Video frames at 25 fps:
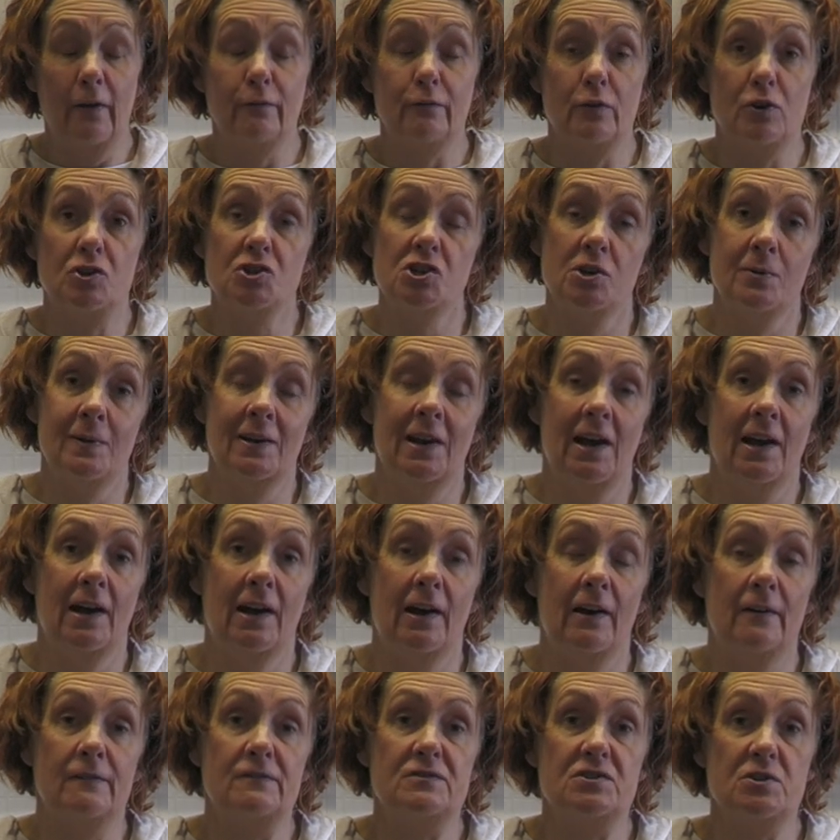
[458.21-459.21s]
if you're doing
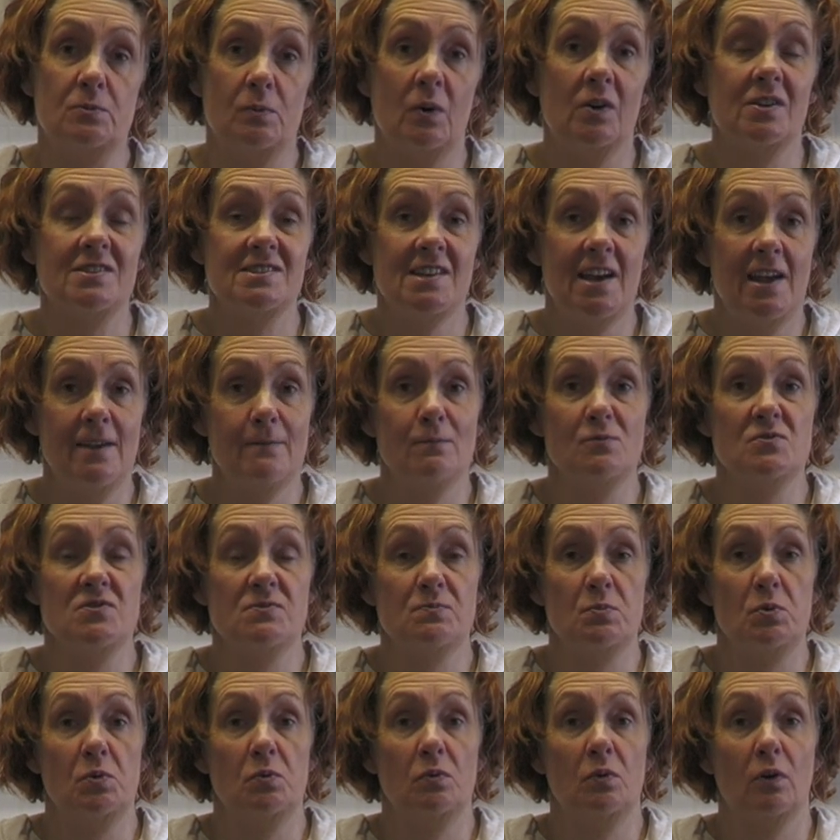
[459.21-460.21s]
halves, you've got a
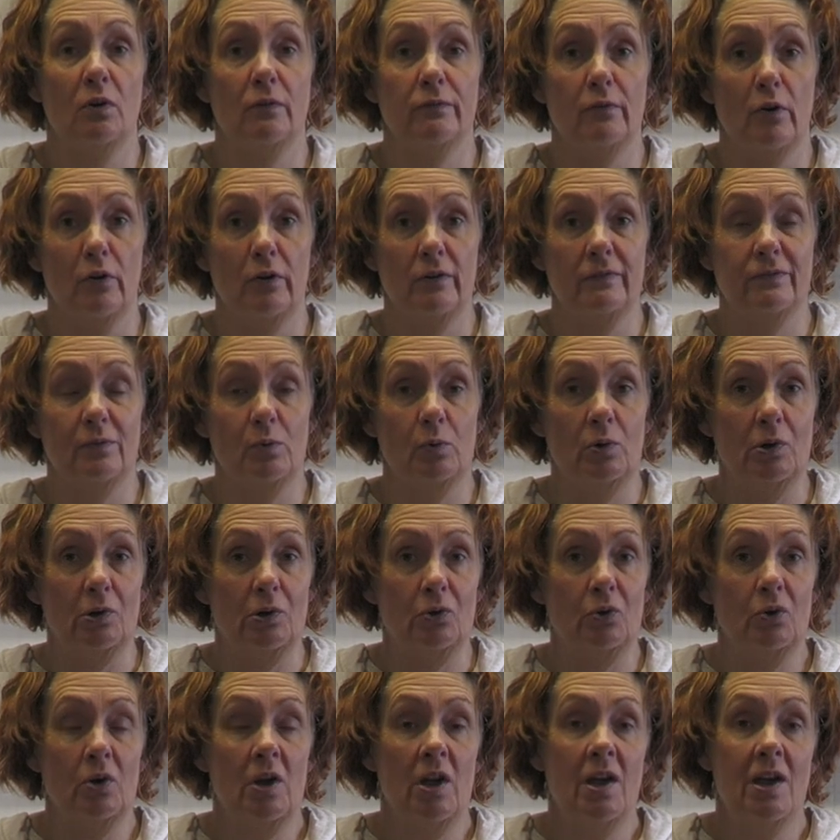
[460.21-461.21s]
tablespoon of olive
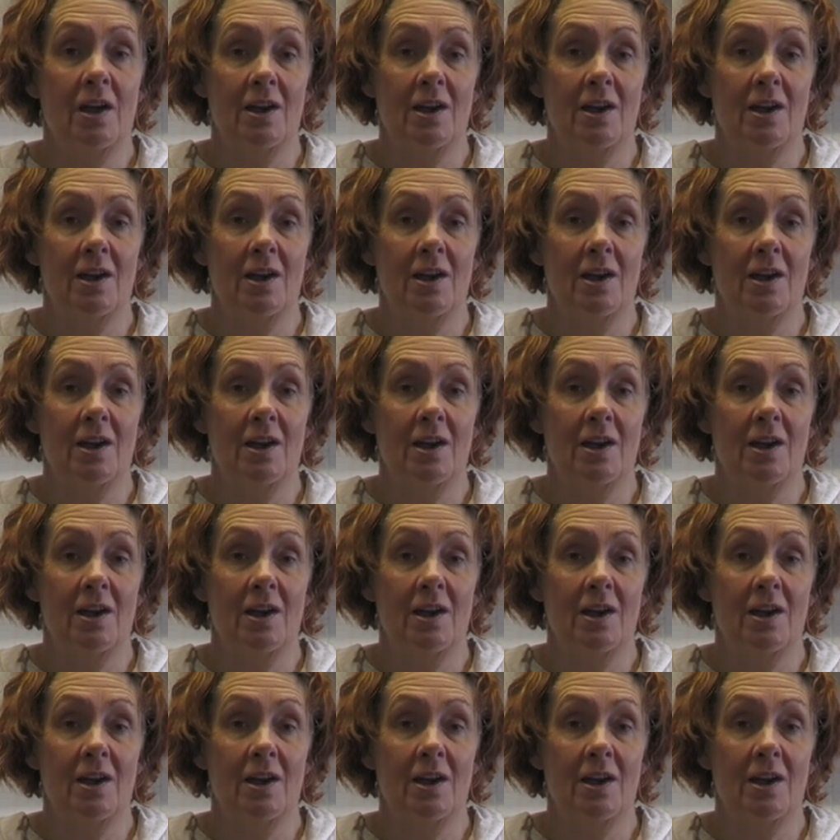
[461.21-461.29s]
oil,